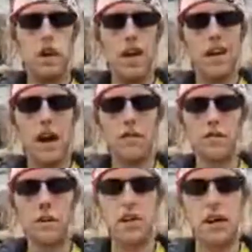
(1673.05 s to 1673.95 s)
In
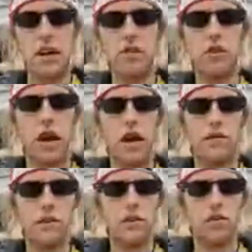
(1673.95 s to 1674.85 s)
every case,
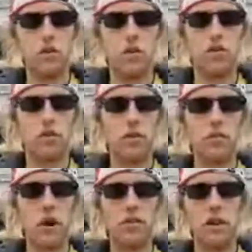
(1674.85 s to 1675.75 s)
after the choice of the
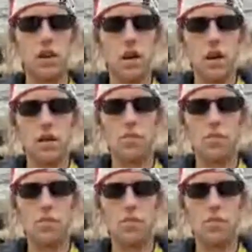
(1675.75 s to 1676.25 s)
President,